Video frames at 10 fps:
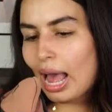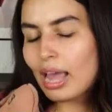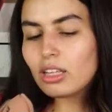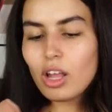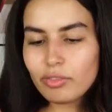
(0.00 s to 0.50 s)

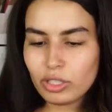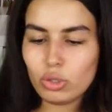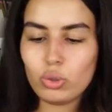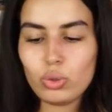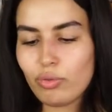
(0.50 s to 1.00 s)
I love
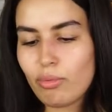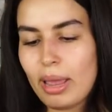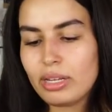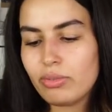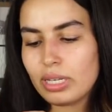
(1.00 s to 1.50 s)
these shoes for
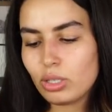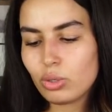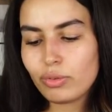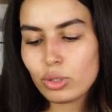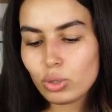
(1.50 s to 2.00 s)
many
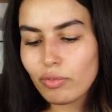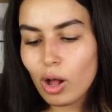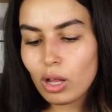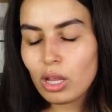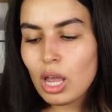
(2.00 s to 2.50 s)
reasons. First of
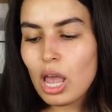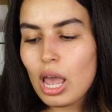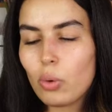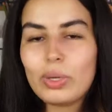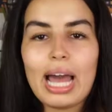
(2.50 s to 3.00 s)
all,
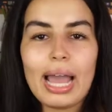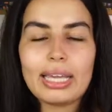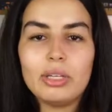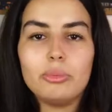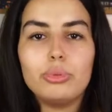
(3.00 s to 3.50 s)
with
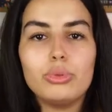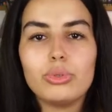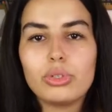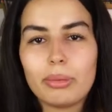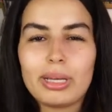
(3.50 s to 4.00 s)
hiking
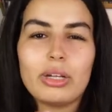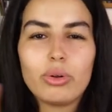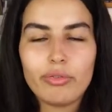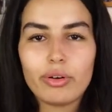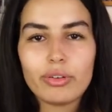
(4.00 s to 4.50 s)
boots, I'm gonna
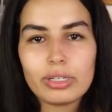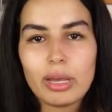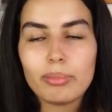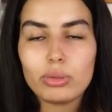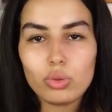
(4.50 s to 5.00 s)
refer, for
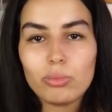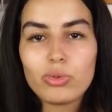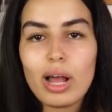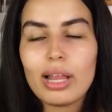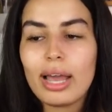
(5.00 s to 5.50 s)
example, to
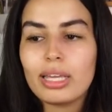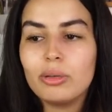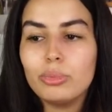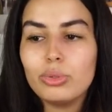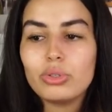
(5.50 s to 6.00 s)
Merrell
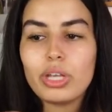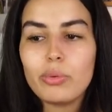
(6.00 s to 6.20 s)
hiking boots.